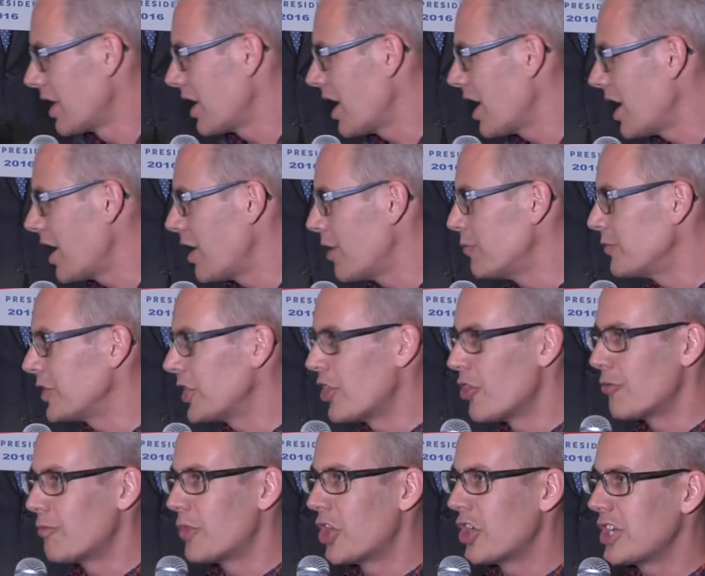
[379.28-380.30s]
you
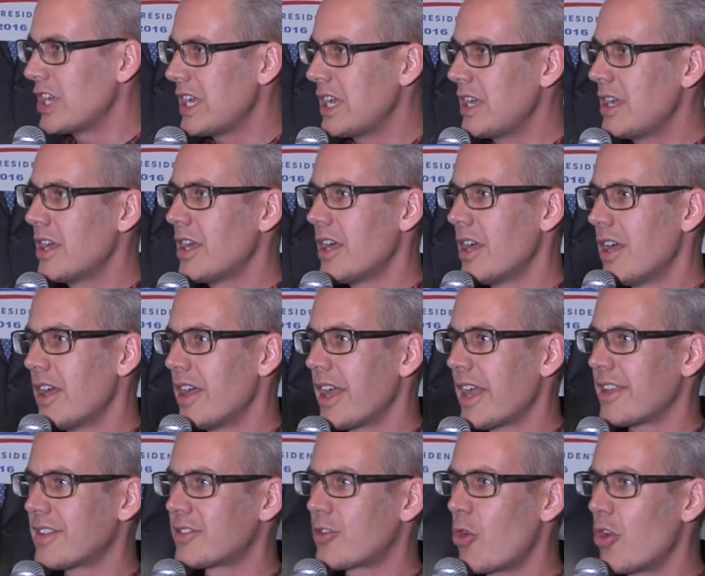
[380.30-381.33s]
know, Bernie
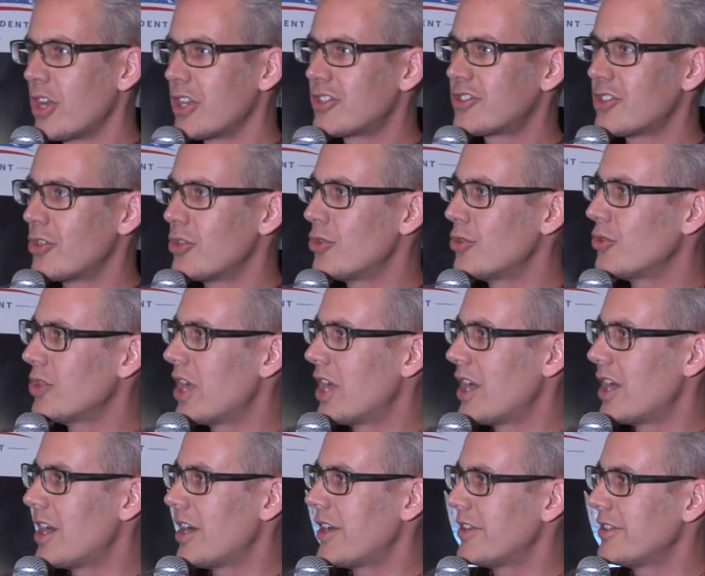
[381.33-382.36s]
is going
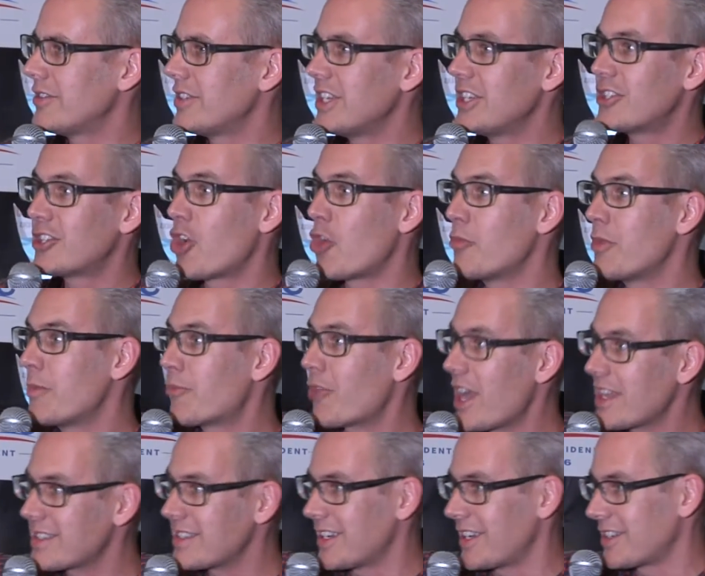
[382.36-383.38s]
to need to go be
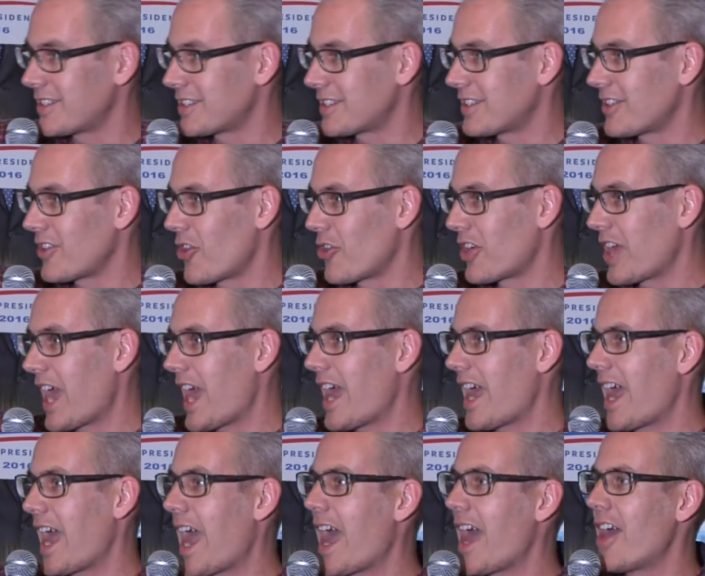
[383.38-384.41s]
president,
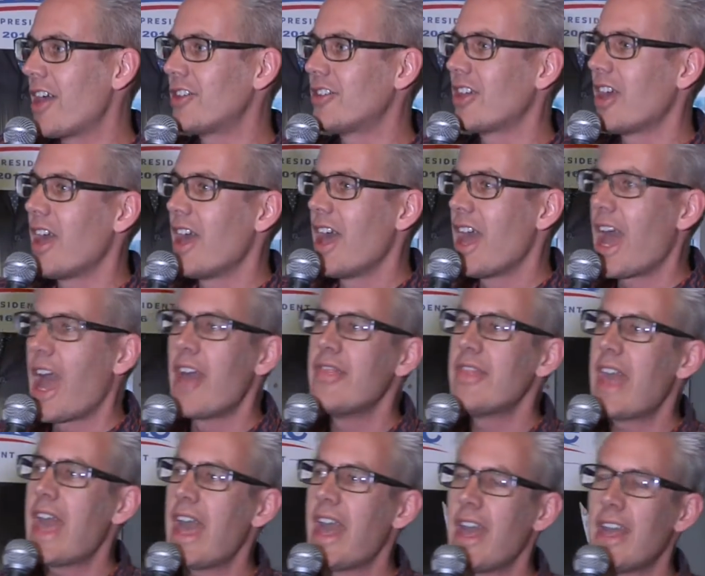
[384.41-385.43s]
okay?
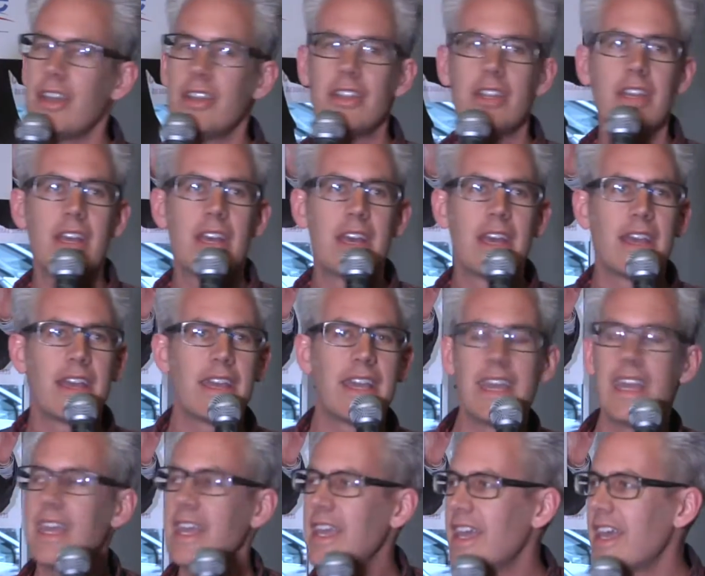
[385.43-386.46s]
And then
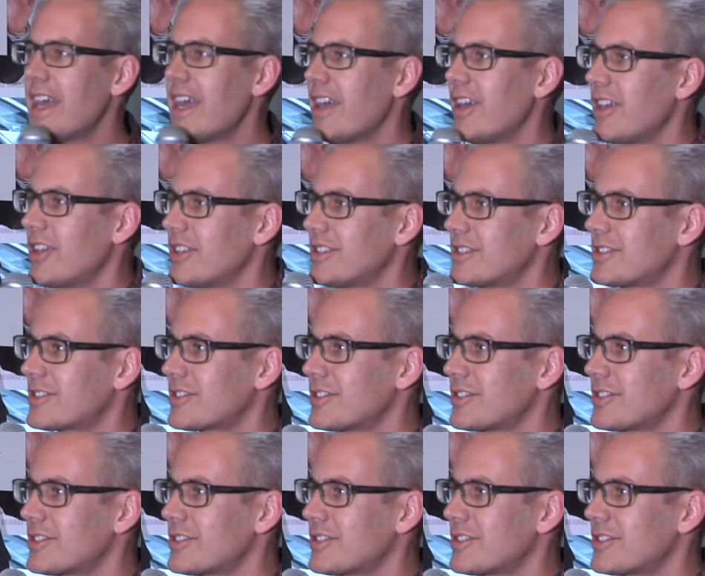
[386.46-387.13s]
he is...